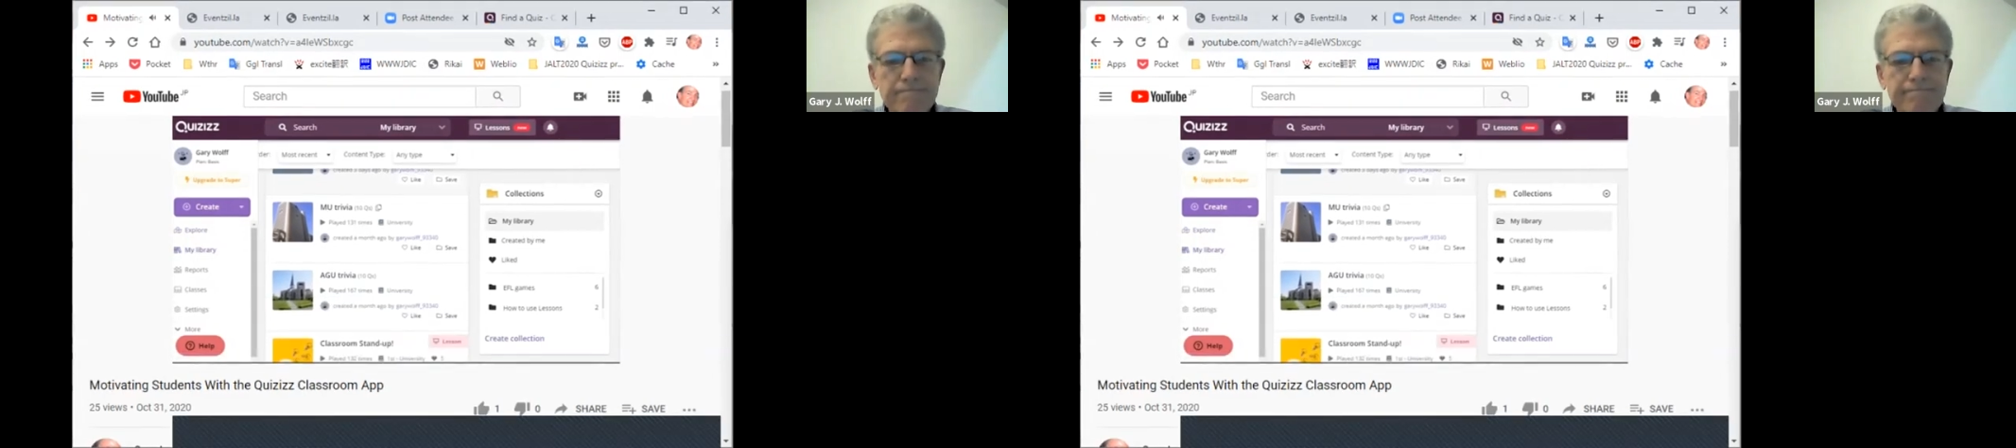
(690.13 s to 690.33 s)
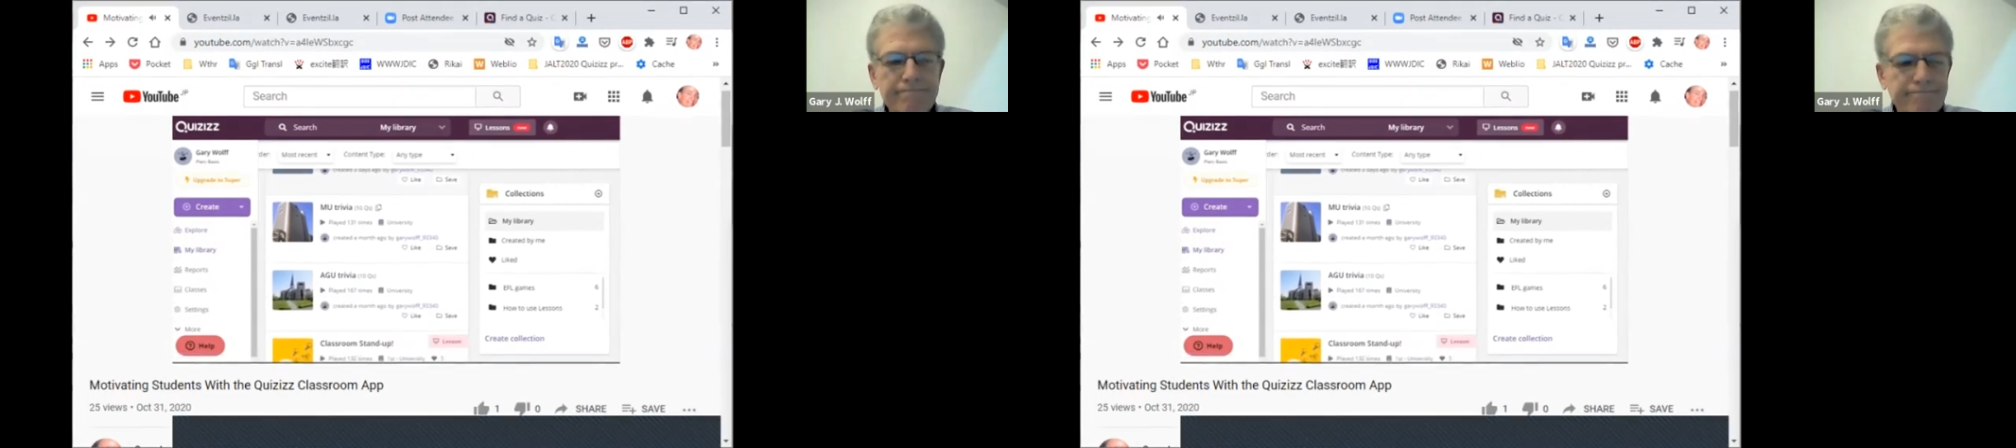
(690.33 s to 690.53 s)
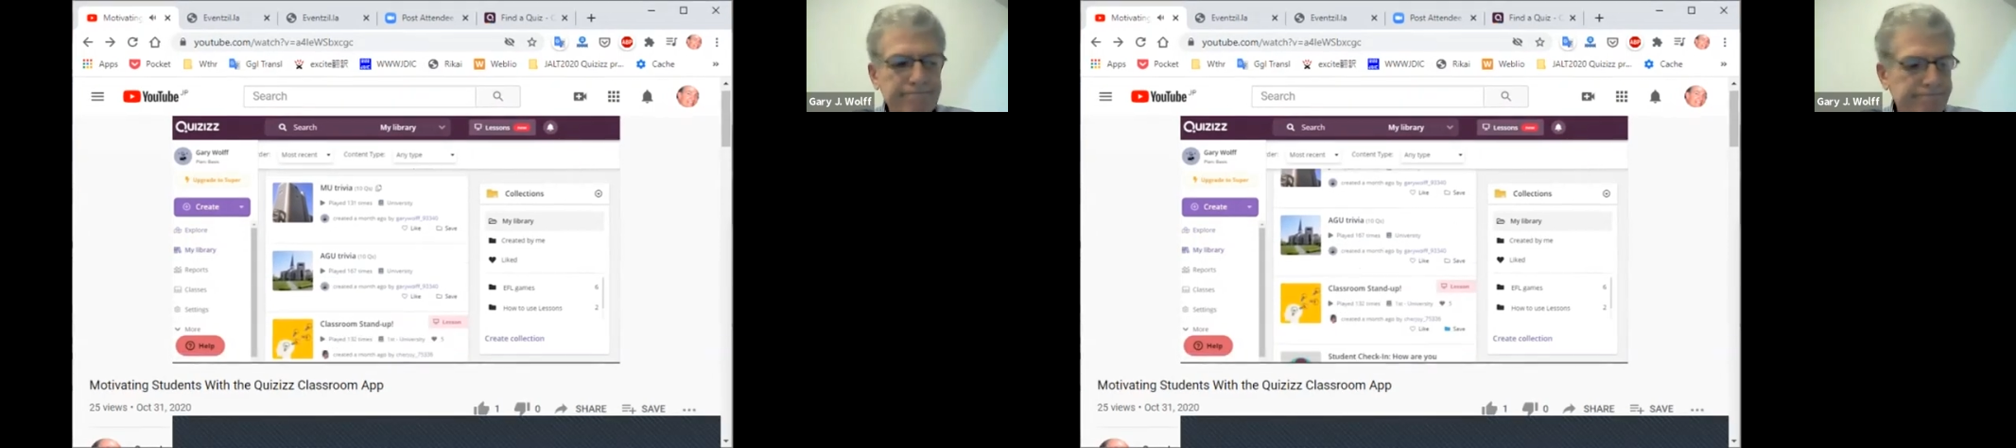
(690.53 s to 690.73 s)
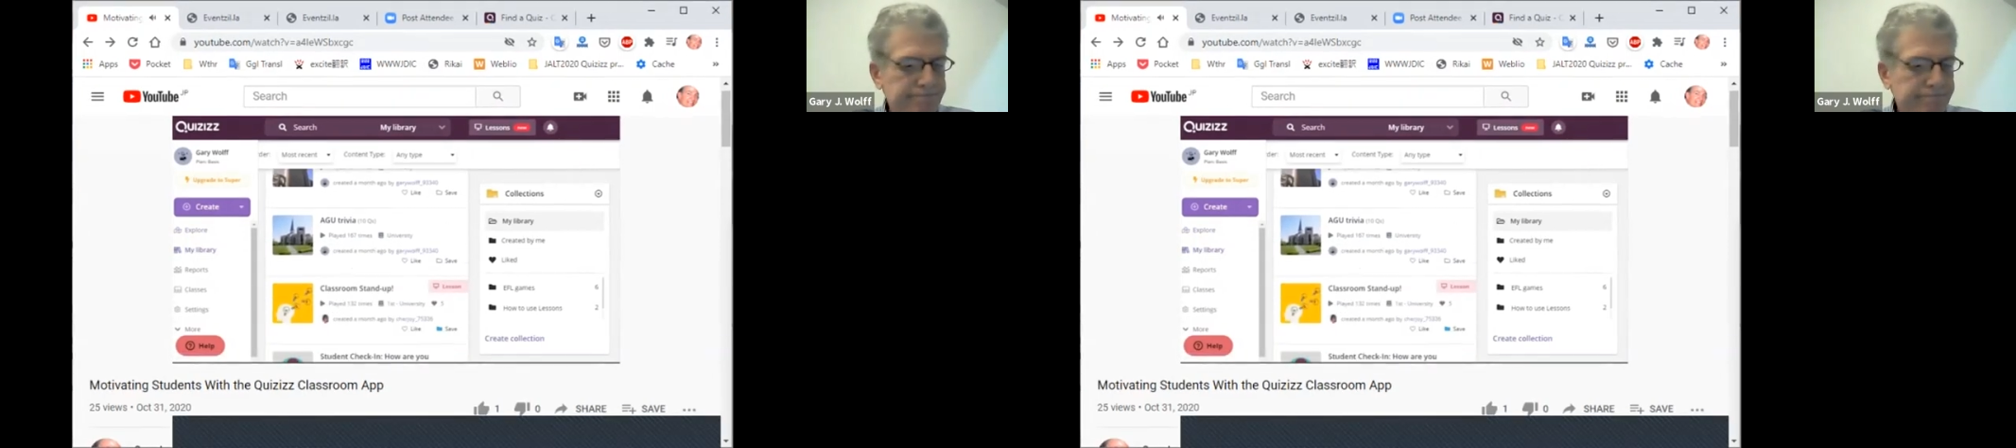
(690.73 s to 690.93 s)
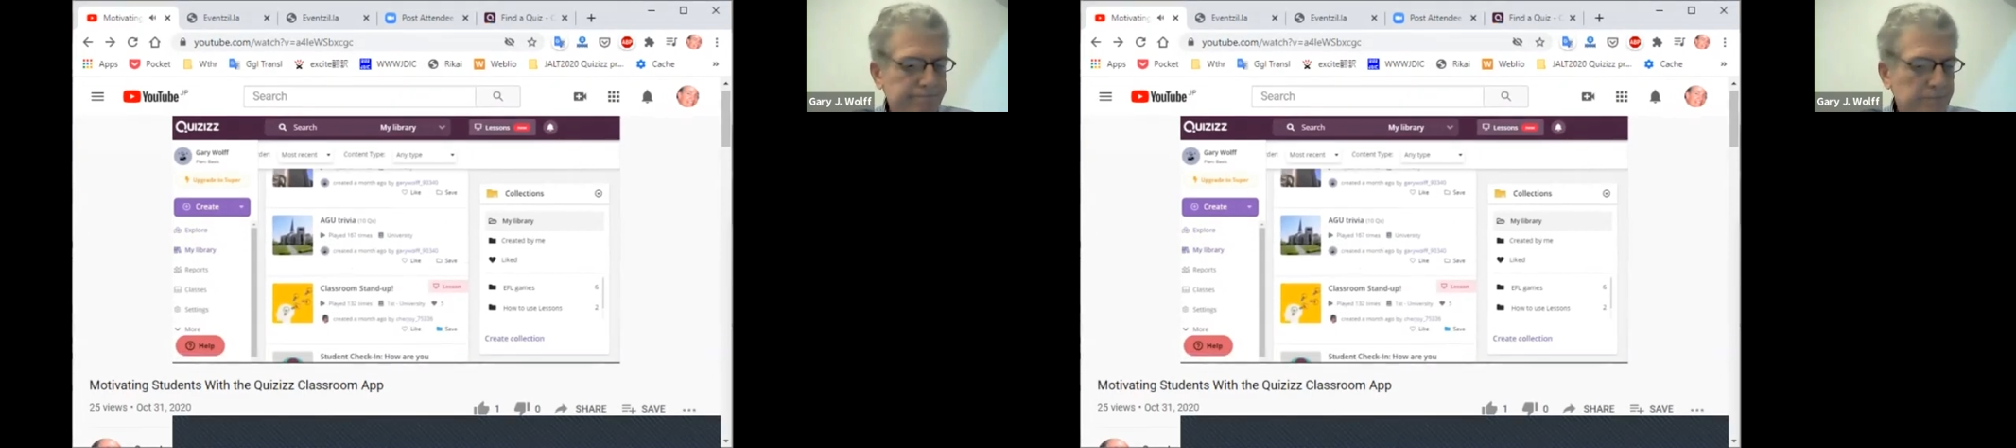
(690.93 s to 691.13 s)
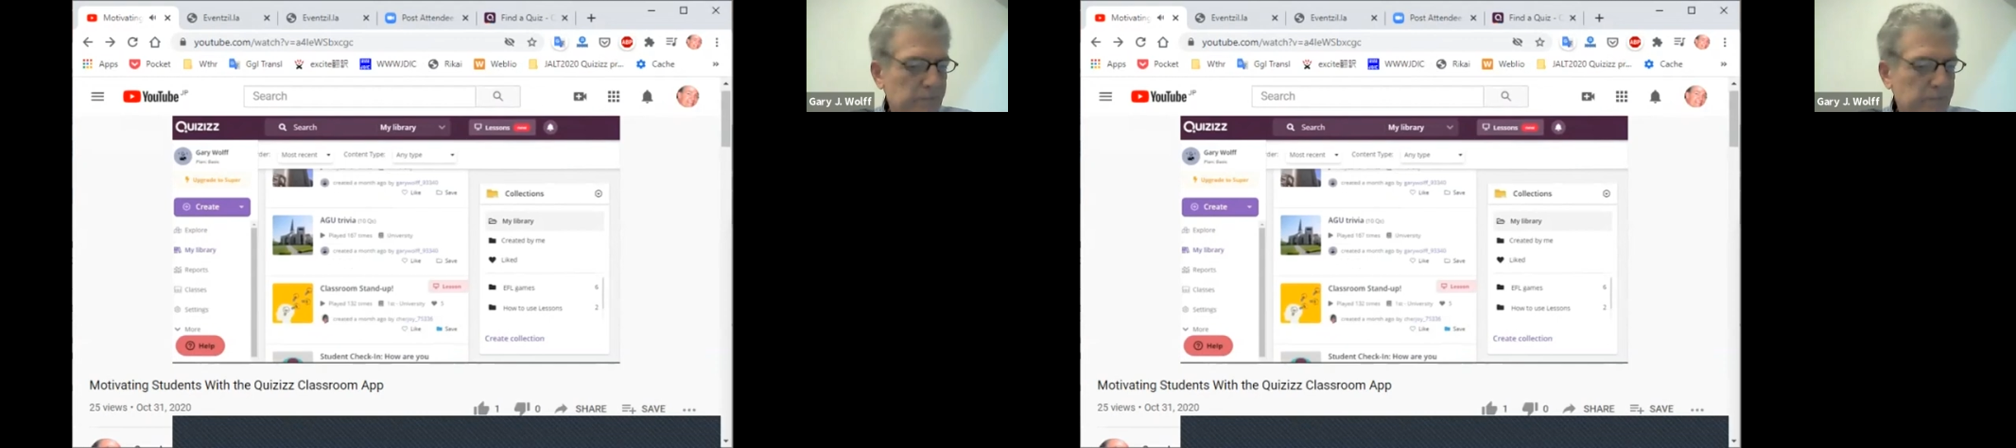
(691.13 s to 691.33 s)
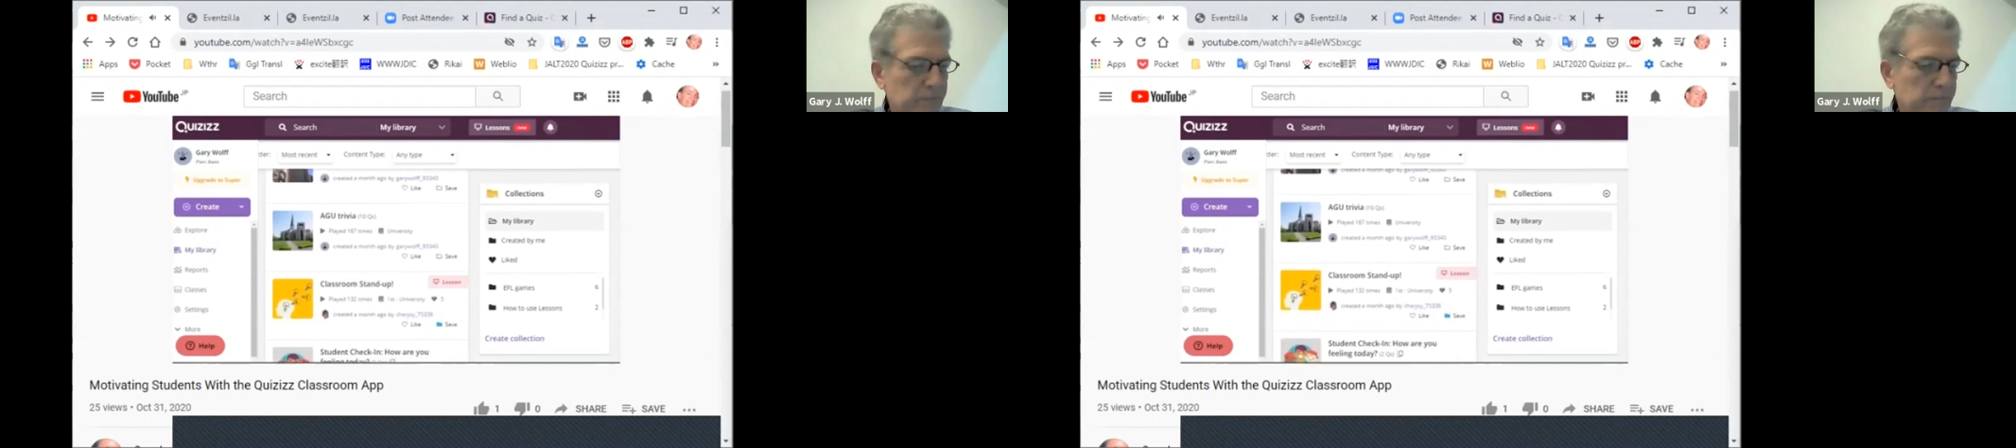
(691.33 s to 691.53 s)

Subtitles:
have borrowed,